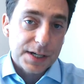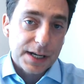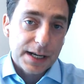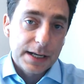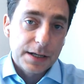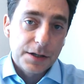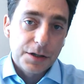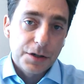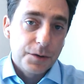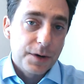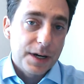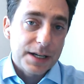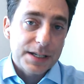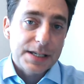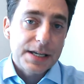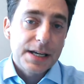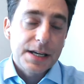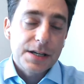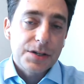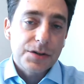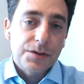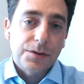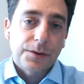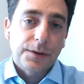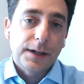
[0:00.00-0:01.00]
in U.S.
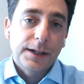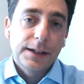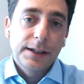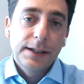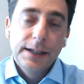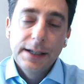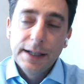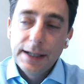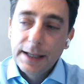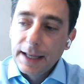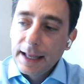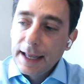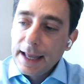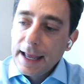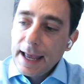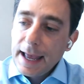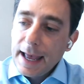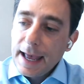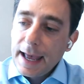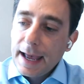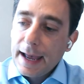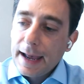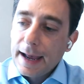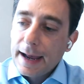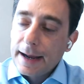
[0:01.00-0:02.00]
history.
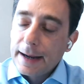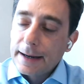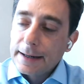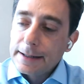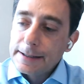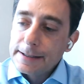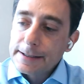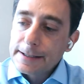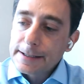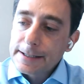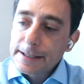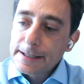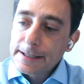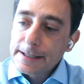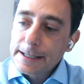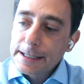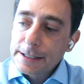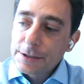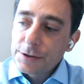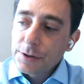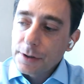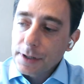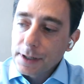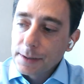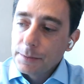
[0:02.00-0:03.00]
And
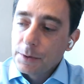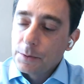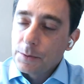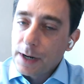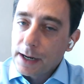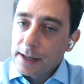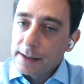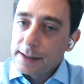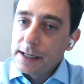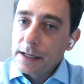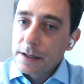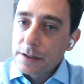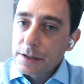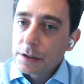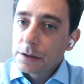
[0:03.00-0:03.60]
it took him a while. He really